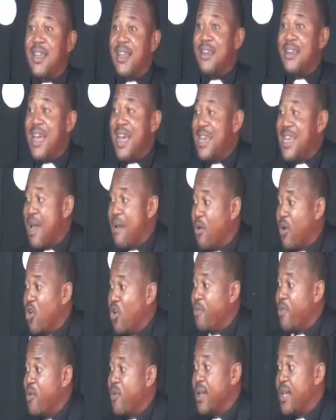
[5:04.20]
Daddy, I'm going to
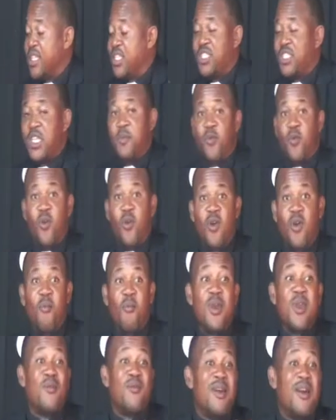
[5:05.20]
be with the sheep, oh, but
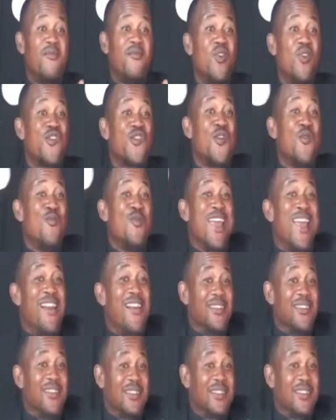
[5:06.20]
you would have gone somewhere
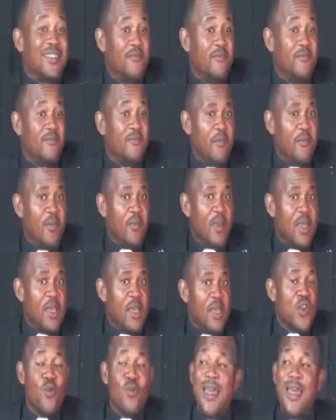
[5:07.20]
else.
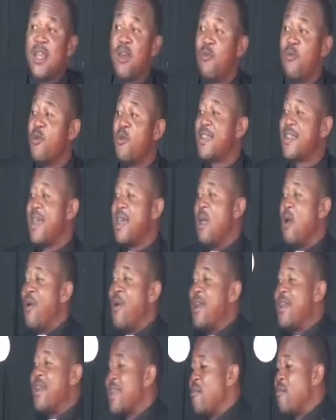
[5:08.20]
So when they will be saying, when
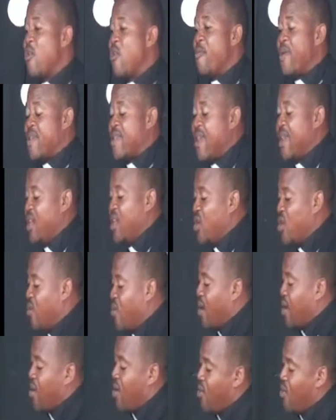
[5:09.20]
someone will be saying, you know
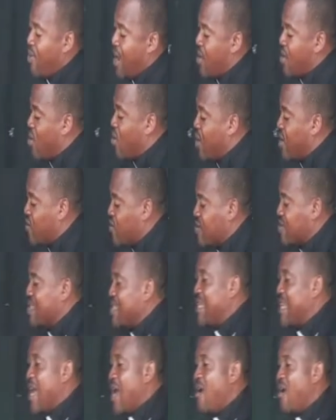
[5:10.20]
what, we are not going to sit
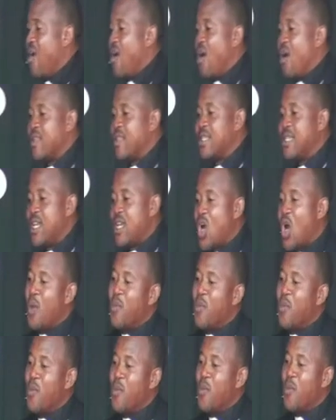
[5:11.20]
down until he comes
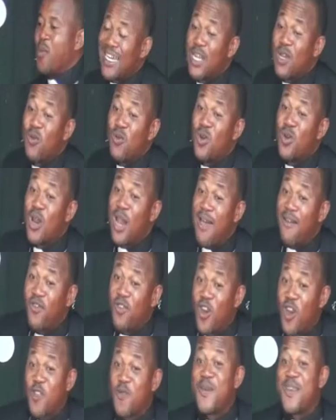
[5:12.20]
back, they will have
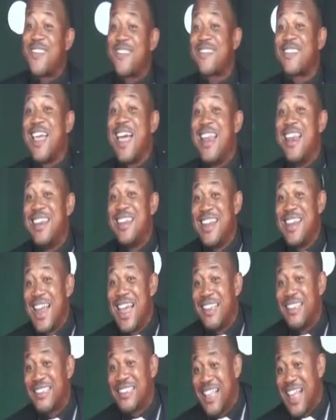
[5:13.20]
just been standing
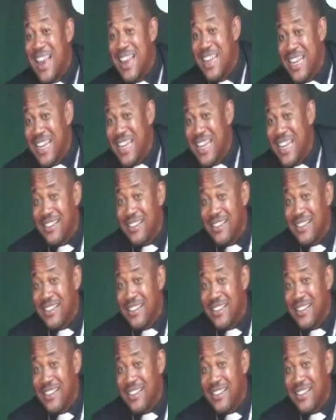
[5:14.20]
and standing and